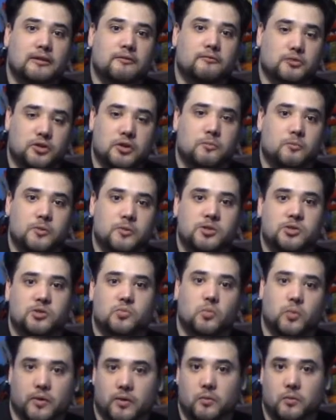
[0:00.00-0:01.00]
for some
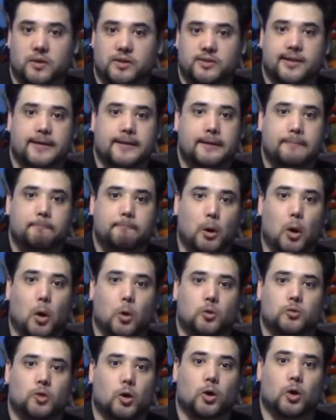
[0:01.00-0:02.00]
reason we're the ones that get
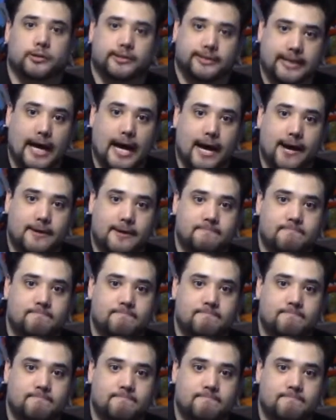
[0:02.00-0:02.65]
bald all the time.